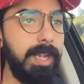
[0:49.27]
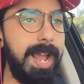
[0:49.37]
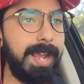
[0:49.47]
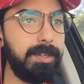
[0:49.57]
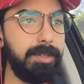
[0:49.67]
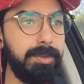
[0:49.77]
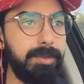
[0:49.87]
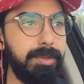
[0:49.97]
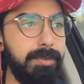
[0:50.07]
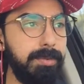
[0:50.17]
yeah, I got two
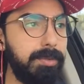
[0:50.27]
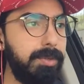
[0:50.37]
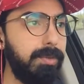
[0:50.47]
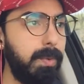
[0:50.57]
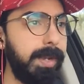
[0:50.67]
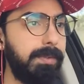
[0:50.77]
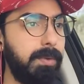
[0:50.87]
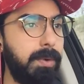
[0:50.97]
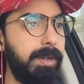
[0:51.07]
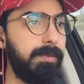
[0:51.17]
two two quick
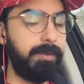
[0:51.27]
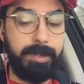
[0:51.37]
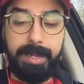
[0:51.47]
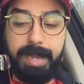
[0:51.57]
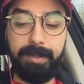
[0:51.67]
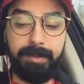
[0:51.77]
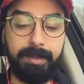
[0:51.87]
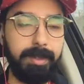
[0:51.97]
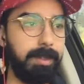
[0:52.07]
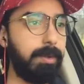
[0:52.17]
stories for you
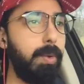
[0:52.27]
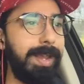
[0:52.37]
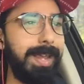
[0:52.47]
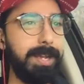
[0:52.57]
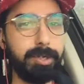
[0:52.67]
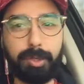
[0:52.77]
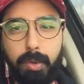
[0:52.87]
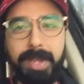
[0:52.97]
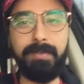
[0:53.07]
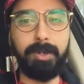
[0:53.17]
guys. Quick-ish,
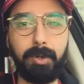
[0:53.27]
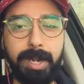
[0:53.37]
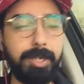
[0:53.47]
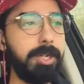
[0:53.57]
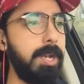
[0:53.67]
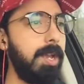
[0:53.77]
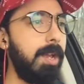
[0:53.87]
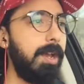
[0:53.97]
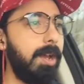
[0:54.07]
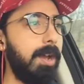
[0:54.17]
quick for Krish.
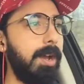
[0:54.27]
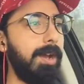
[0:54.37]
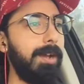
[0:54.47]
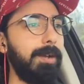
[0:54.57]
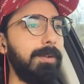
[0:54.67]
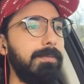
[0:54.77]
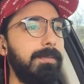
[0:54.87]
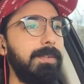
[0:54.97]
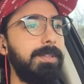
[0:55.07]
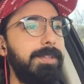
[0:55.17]
Uh,
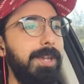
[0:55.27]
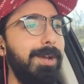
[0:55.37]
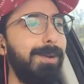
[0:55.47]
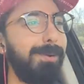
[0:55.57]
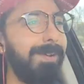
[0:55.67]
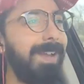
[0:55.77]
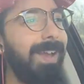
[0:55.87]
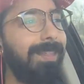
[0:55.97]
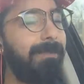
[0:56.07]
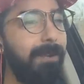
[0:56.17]
so
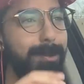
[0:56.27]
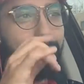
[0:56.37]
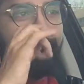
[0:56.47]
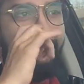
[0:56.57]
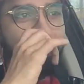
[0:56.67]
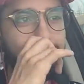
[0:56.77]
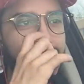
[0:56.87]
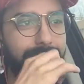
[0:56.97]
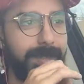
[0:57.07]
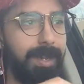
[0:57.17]
the first one happens